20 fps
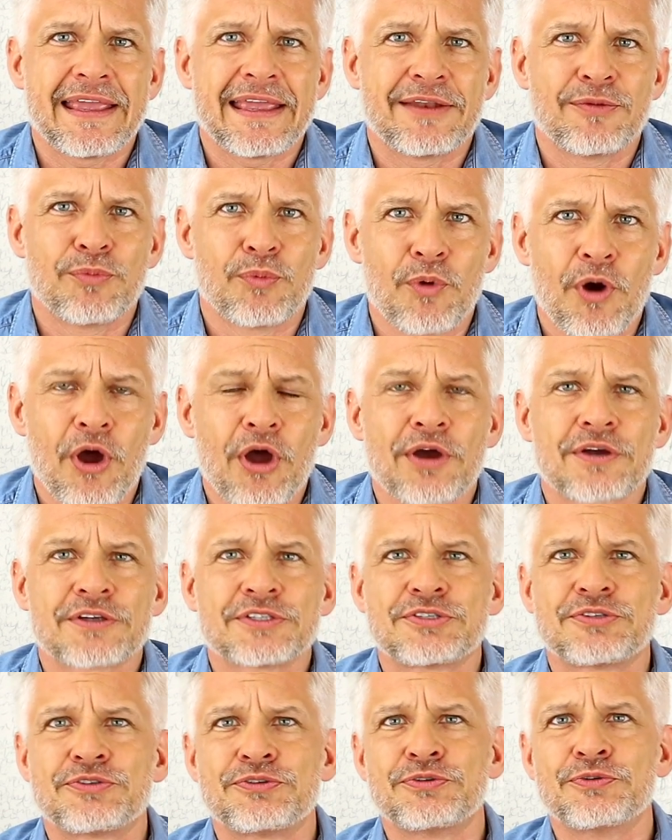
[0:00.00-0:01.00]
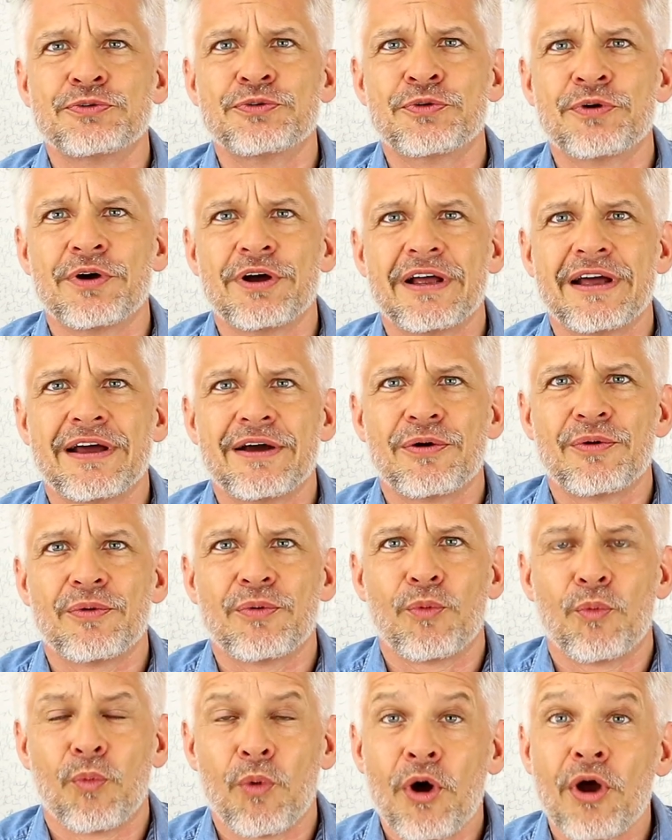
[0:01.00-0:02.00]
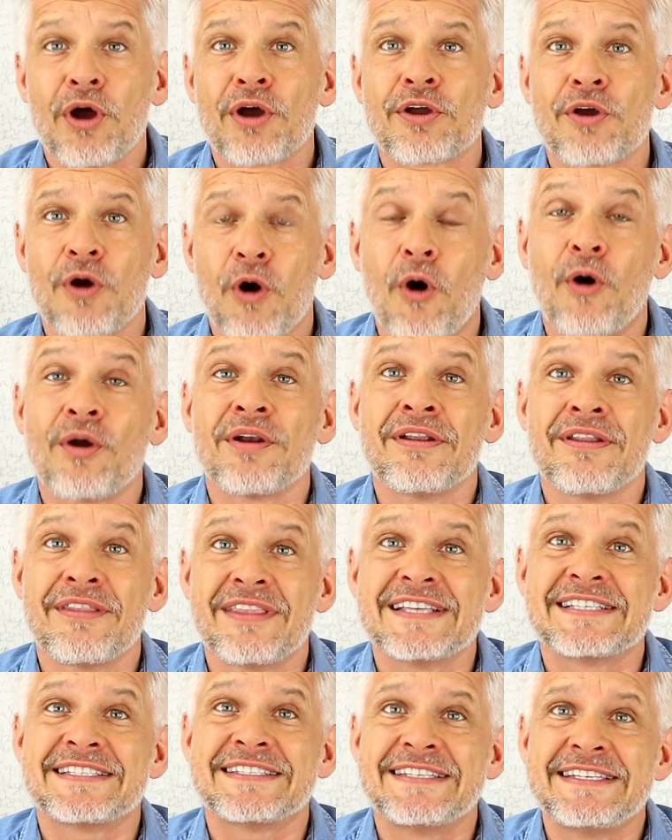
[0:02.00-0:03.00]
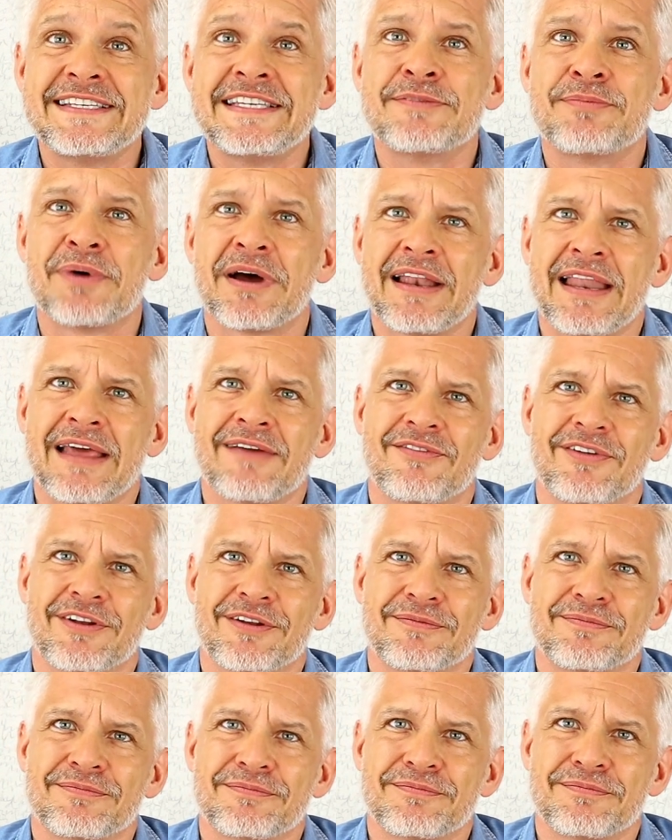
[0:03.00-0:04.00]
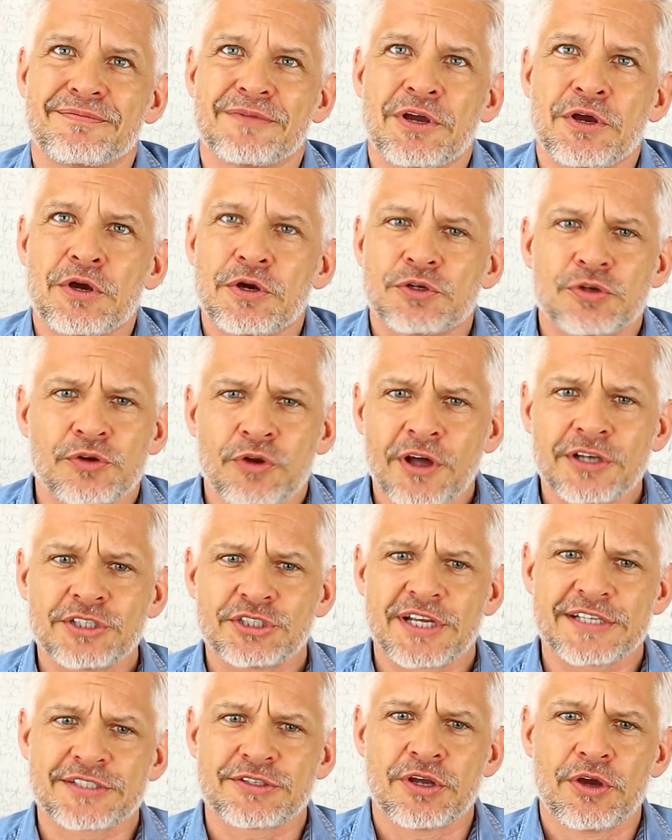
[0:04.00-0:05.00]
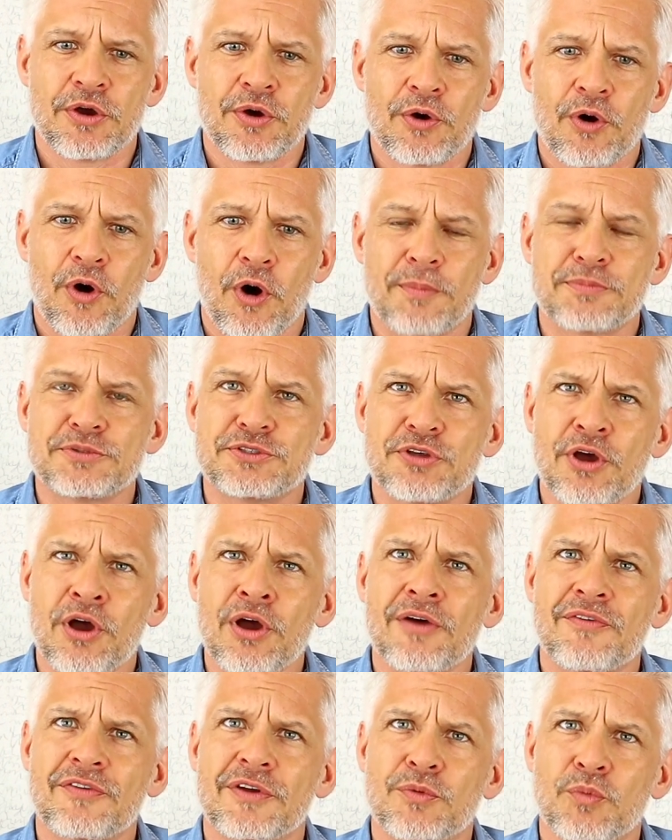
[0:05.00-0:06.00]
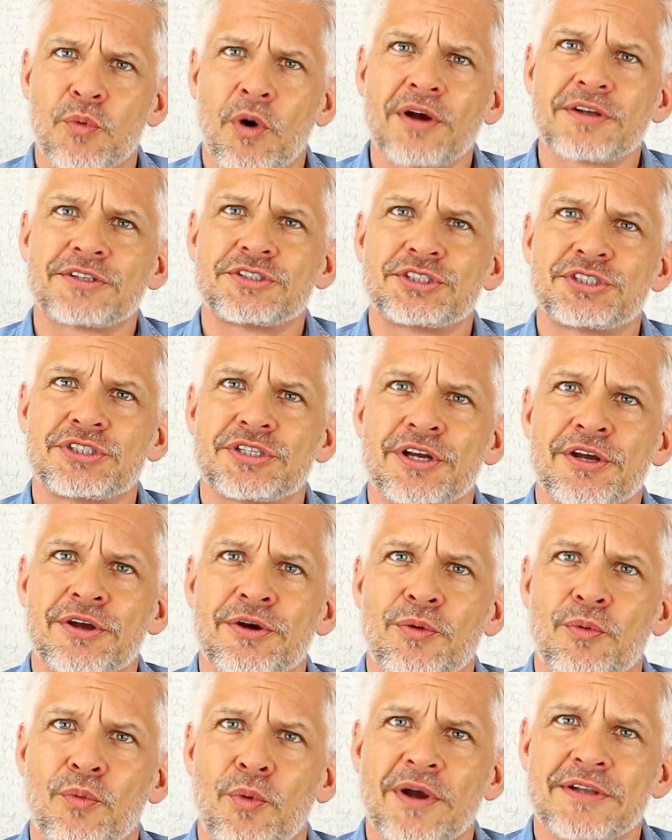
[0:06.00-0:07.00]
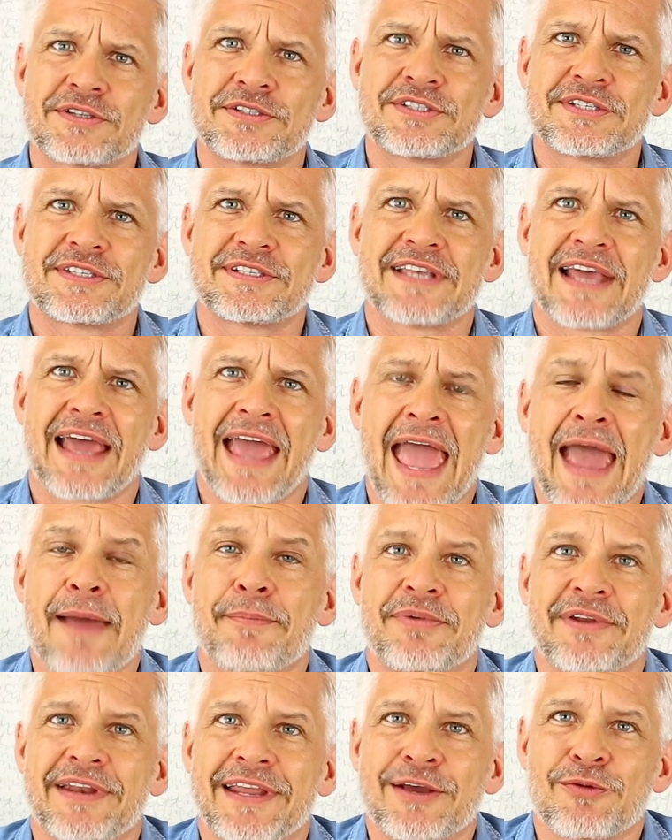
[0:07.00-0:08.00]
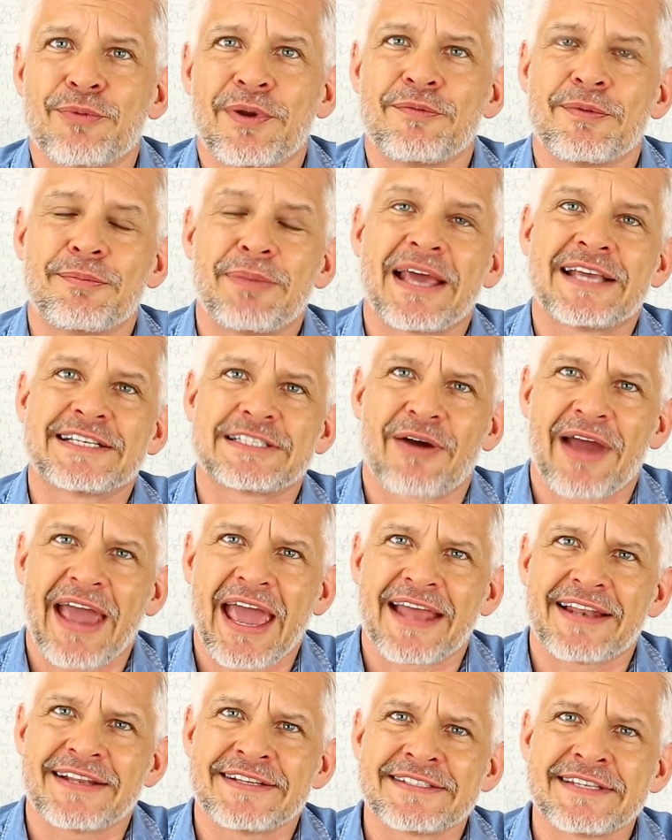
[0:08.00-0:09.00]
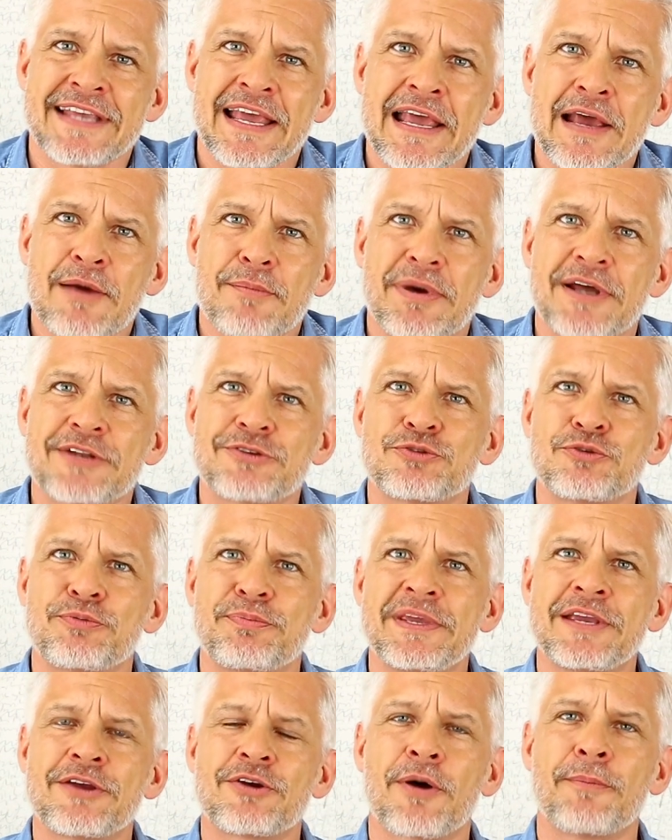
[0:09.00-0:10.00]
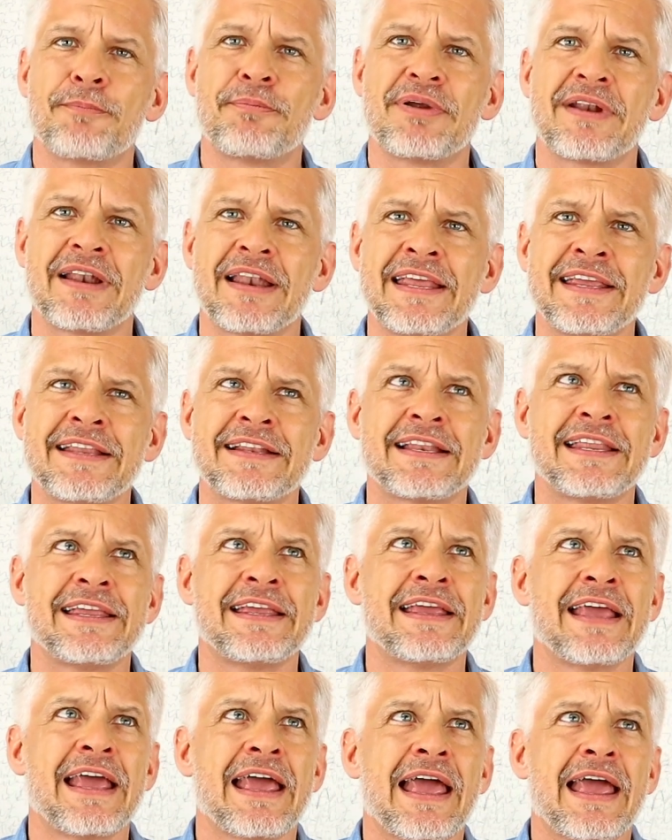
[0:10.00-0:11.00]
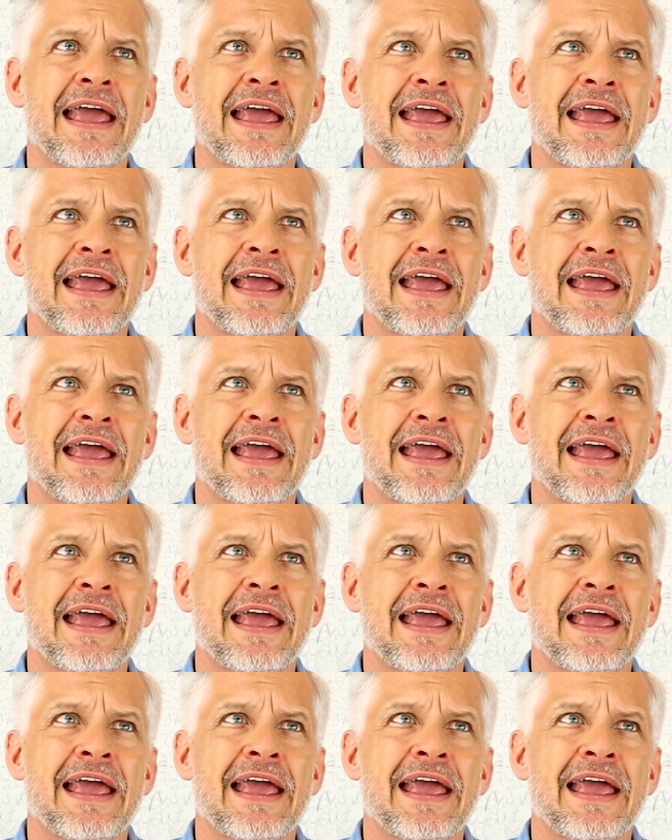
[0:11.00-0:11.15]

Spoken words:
it works to work on this deeper level, to not just observe and watch what's happening when we place our hands, but to be completely